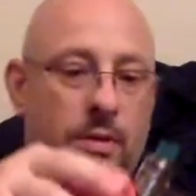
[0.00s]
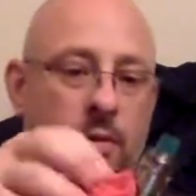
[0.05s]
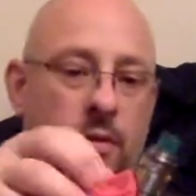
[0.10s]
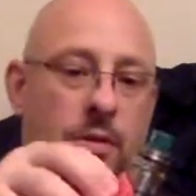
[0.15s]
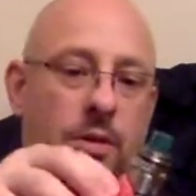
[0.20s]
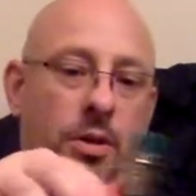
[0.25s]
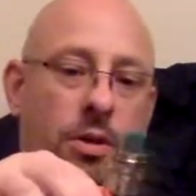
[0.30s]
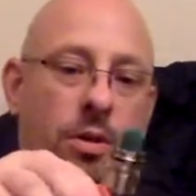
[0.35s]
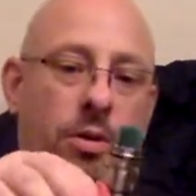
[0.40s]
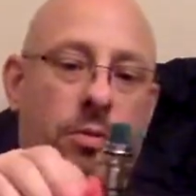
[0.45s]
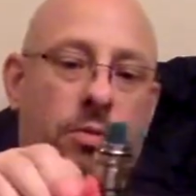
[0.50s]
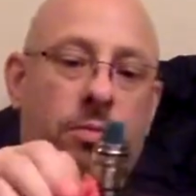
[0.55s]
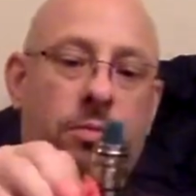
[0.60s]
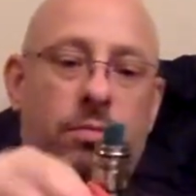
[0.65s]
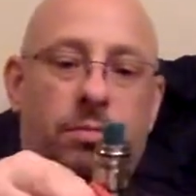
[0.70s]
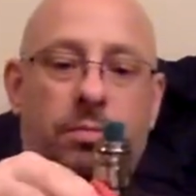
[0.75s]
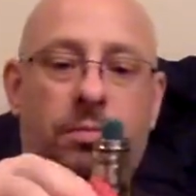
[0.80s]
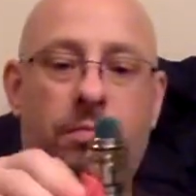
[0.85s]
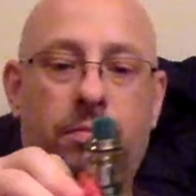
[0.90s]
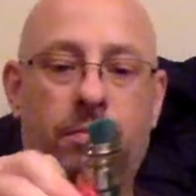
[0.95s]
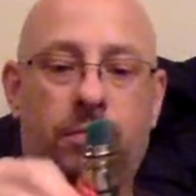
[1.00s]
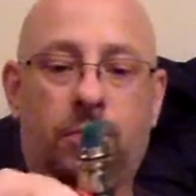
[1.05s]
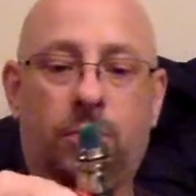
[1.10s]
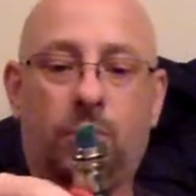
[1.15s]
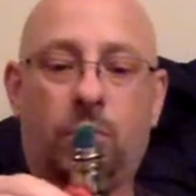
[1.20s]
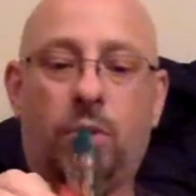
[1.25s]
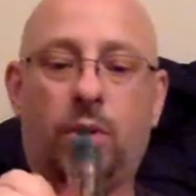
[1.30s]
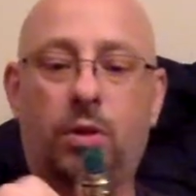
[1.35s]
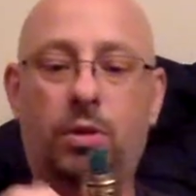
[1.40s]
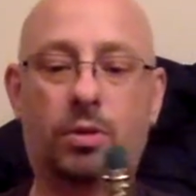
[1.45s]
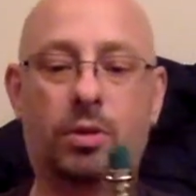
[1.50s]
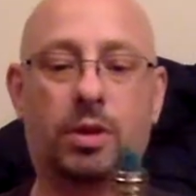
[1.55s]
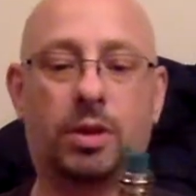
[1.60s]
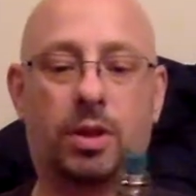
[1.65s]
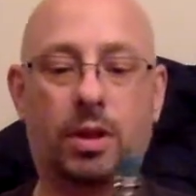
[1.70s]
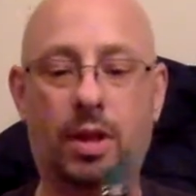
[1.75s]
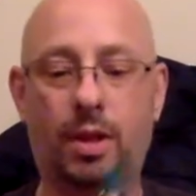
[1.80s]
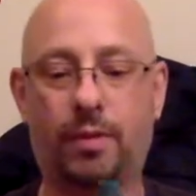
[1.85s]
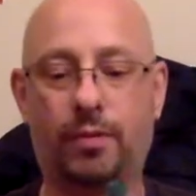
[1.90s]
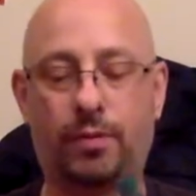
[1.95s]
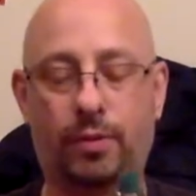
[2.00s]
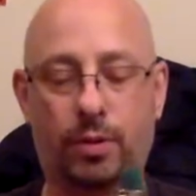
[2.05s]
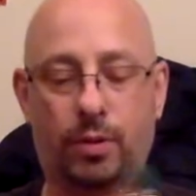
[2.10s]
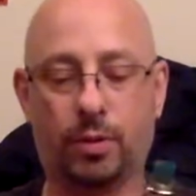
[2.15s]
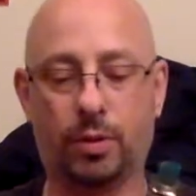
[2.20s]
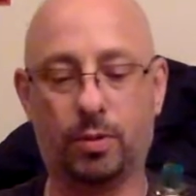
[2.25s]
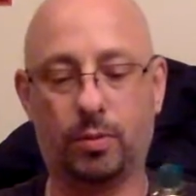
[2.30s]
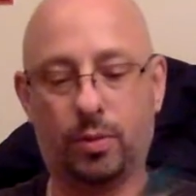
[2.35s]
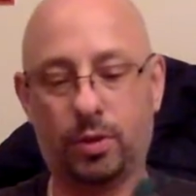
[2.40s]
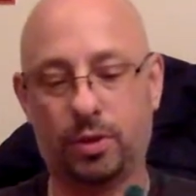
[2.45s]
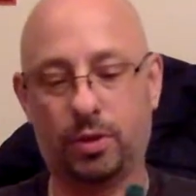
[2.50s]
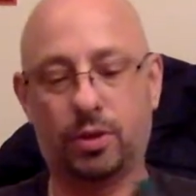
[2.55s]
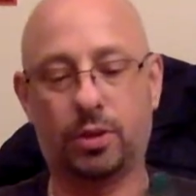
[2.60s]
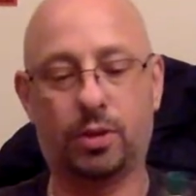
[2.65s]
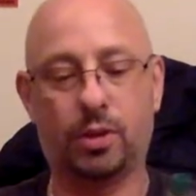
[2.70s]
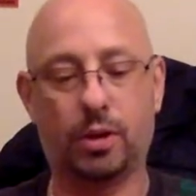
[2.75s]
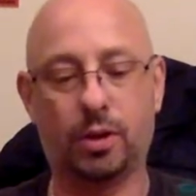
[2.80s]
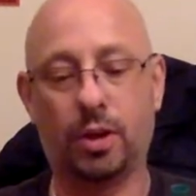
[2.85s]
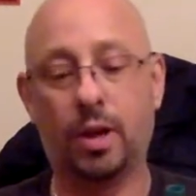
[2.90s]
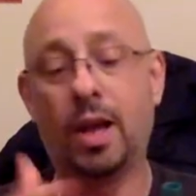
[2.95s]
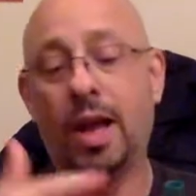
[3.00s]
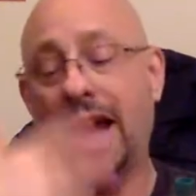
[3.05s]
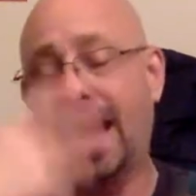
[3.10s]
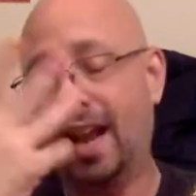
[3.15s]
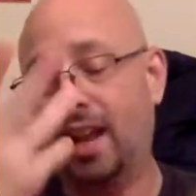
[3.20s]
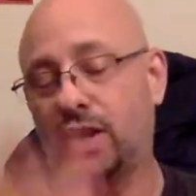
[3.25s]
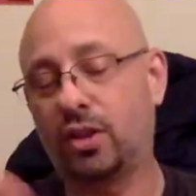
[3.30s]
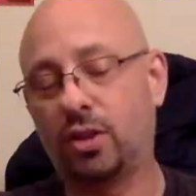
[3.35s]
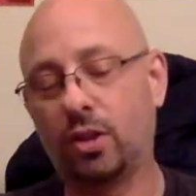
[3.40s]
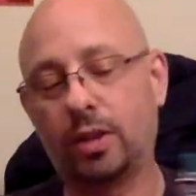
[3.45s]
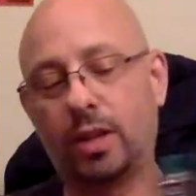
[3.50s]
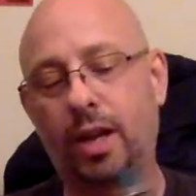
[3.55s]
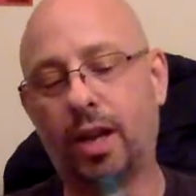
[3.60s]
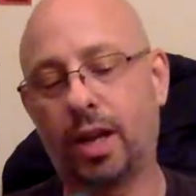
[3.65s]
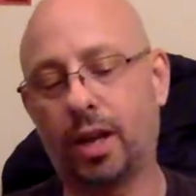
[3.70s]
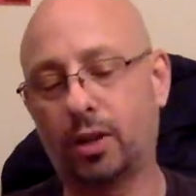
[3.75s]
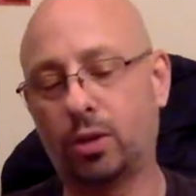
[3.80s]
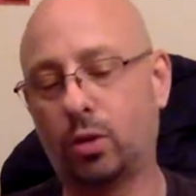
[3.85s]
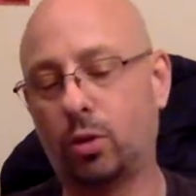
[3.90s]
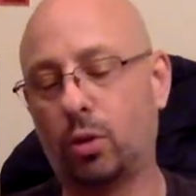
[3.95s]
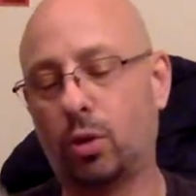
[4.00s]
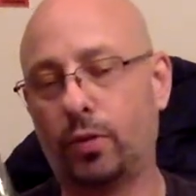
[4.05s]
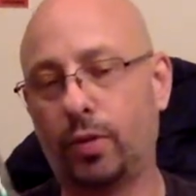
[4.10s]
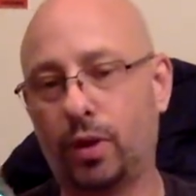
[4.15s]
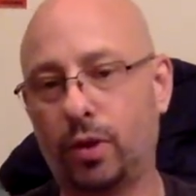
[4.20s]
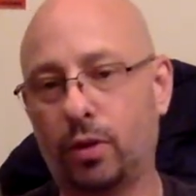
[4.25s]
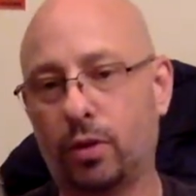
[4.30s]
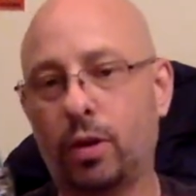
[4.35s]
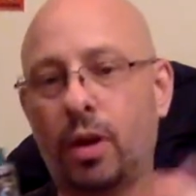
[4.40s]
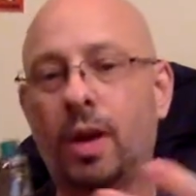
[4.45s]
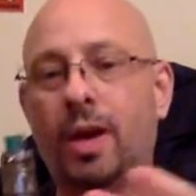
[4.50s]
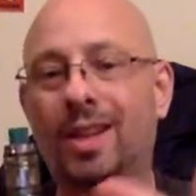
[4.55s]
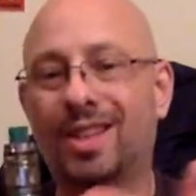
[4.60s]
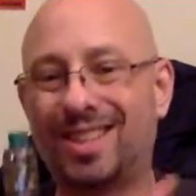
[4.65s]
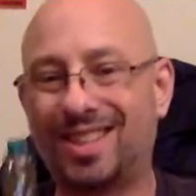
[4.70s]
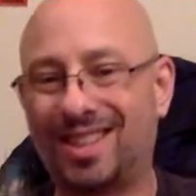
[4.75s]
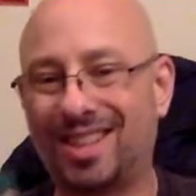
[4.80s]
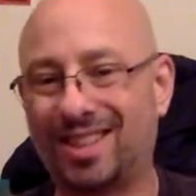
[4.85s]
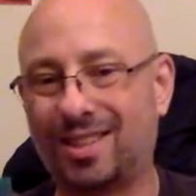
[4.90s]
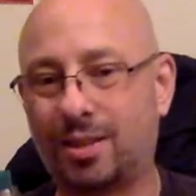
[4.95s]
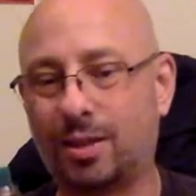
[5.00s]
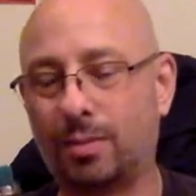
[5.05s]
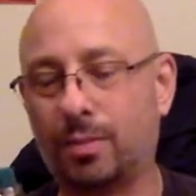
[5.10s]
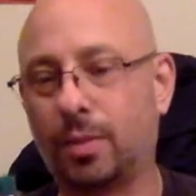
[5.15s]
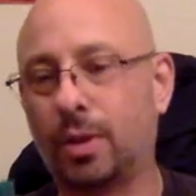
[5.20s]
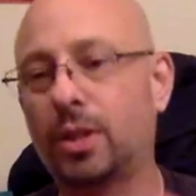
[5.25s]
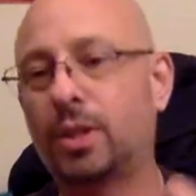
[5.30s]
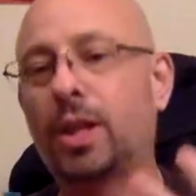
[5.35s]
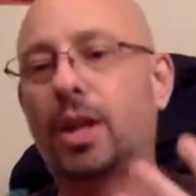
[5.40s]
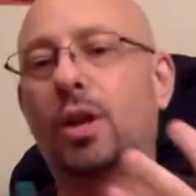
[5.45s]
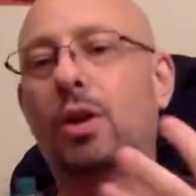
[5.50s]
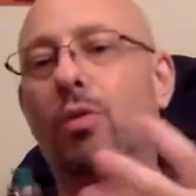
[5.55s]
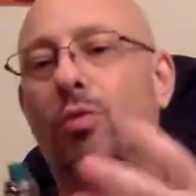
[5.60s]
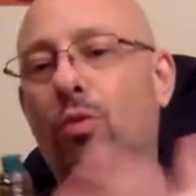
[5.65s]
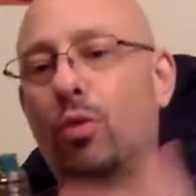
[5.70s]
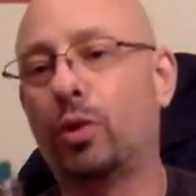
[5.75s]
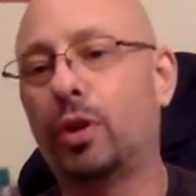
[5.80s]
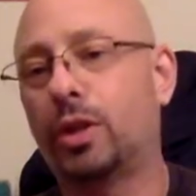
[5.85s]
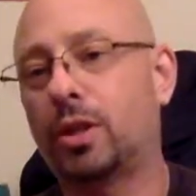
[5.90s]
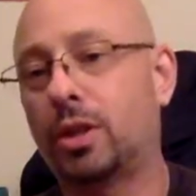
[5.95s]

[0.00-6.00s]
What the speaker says: So we're losing a lot of fluid, which is good. And it's good that it gets all over your system because then it'll ruin your